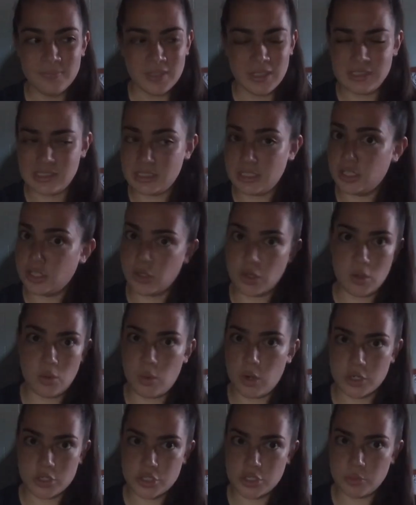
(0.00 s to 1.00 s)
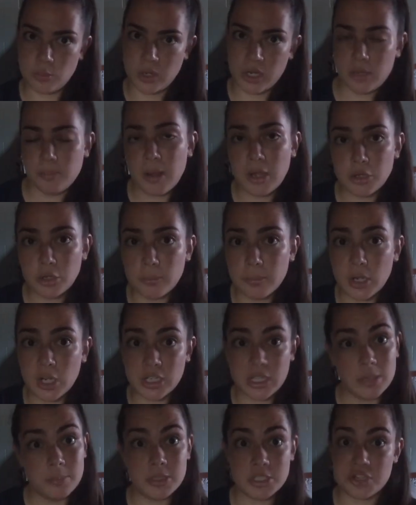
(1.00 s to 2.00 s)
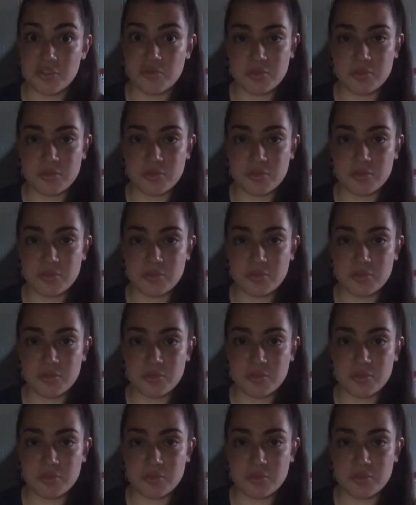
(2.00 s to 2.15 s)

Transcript: It's like, oh, aren't you worried about your body image?